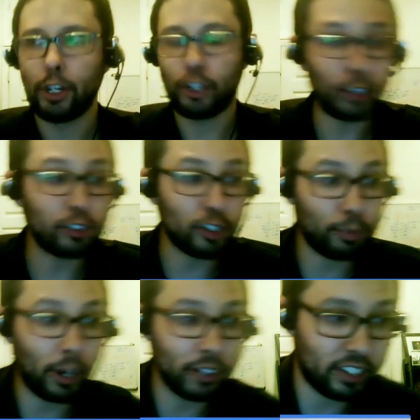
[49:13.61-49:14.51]
Turing's
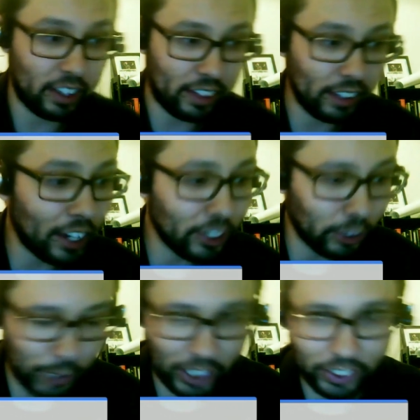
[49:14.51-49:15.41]
response to the
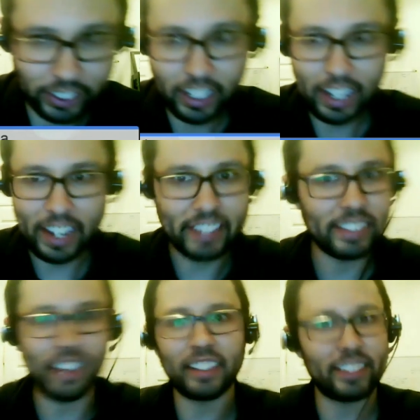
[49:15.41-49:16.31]
theological objection is
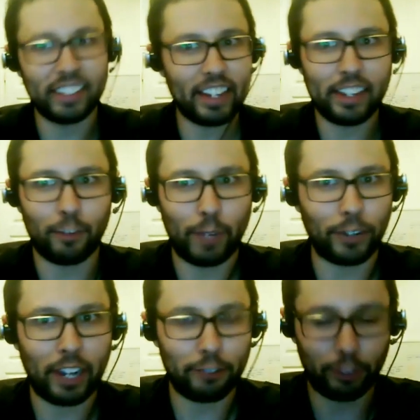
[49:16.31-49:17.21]
not to say that we don't
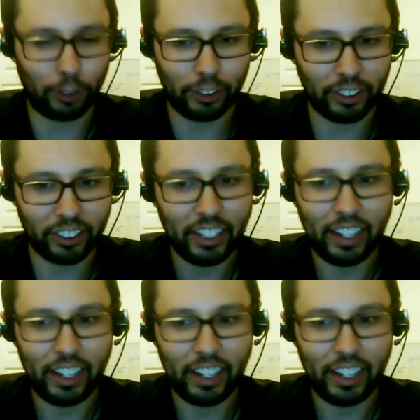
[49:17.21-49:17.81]
have souls,